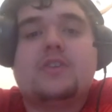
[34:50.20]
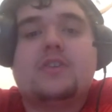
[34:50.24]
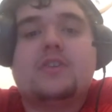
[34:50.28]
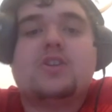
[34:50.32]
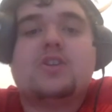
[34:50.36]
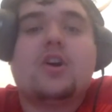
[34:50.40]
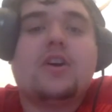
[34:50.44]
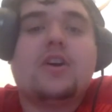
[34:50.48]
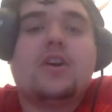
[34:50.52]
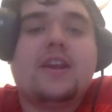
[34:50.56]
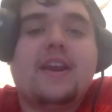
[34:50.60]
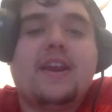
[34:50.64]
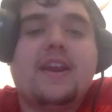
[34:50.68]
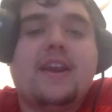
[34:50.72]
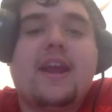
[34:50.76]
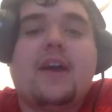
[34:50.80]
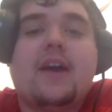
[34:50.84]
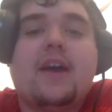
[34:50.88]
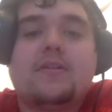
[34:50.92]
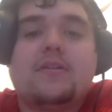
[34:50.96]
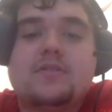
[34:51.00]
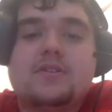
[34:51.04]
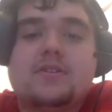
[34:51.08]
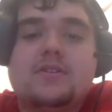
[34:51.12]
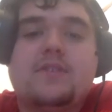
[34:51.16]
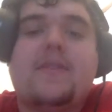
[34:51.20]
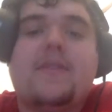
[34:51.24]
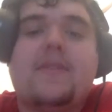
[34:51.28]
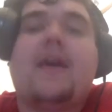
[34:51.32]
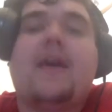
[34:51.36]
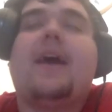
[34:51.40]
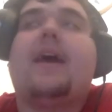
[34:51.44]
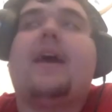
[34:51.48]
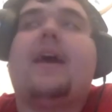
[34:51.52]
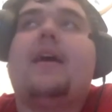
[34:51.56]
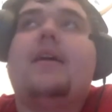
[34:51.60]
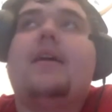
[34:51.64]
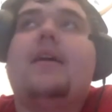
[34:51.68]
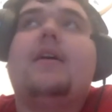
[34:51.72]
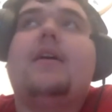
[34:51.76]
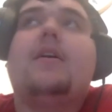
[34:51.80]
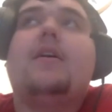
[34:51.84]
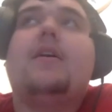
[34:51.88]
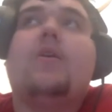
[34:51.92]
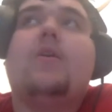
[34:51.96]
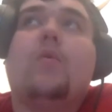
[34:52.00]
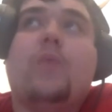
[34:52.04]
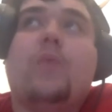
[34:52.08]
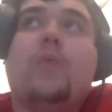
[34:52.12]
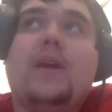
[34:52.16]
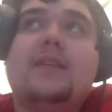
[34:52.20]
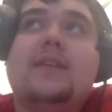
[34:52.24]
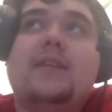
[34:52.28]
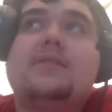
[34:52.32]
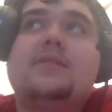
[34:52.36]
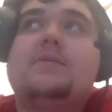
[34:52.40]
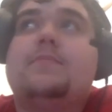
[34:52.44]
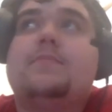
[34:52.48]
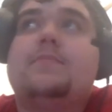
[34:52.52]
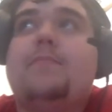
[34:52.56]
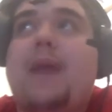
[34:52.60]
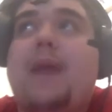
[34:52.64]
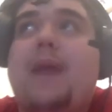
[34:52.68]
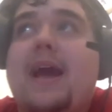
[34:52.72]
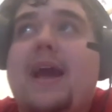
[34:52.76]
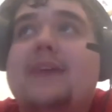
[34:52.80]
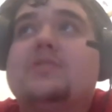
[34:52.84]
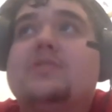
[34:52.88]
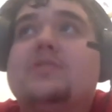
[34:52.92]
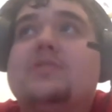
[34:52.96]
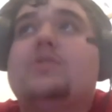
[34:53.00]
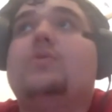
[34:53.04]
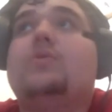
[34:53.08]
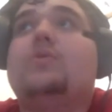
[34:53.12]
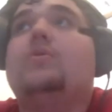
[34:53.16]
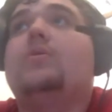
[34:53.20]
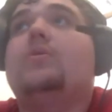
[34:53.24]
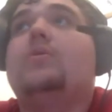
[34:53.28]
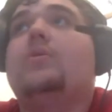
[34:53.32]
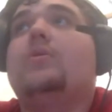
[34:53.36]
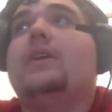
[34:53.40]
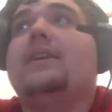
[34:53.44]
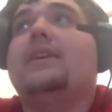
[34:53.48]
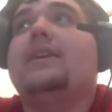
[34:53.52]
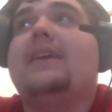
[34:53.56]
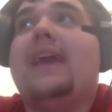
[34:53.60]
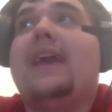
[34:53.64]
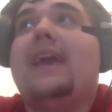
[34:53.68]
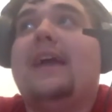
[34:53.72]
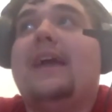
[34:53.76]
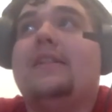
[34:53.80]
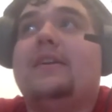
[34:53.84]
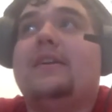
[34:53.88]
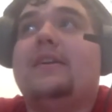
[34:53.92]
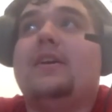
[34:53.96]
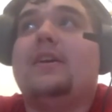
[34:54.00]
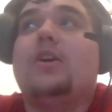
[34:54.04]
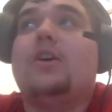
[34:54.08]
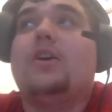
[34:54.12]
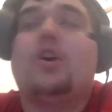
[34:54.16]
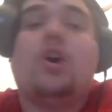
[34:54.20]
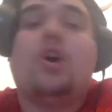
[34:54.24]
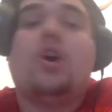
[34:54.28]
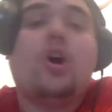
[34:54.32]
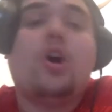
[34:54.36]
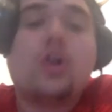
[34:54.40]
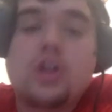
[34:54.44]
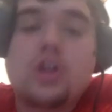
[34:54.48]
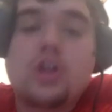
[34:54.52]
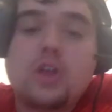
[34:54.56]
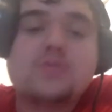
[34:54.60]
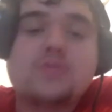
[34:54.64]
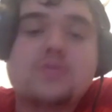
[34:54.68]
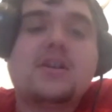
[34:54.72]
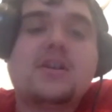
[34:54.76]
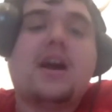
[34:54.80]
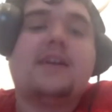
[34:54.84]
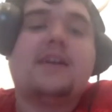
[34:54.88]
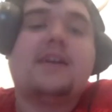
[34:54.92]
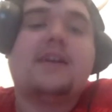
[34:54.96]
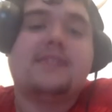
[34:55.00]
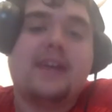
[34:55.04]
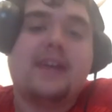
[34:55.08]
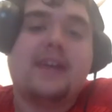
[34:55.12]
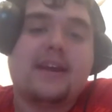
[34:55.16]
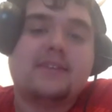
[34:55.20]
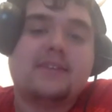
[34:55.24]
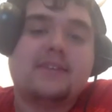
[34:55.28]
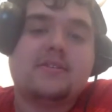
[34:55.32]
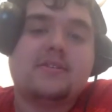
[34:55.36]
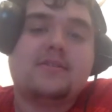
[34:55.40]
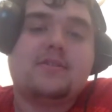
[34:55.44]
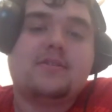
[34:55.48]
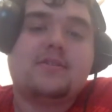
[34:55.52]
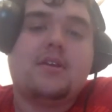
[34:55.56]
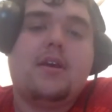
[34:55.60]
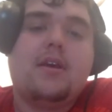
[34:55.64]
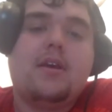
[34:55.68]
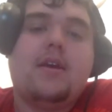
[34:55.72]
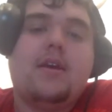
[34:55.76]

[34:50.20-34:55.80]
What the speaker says: it's already announced that Wentz, Pascal, and Kelly are all close contacts.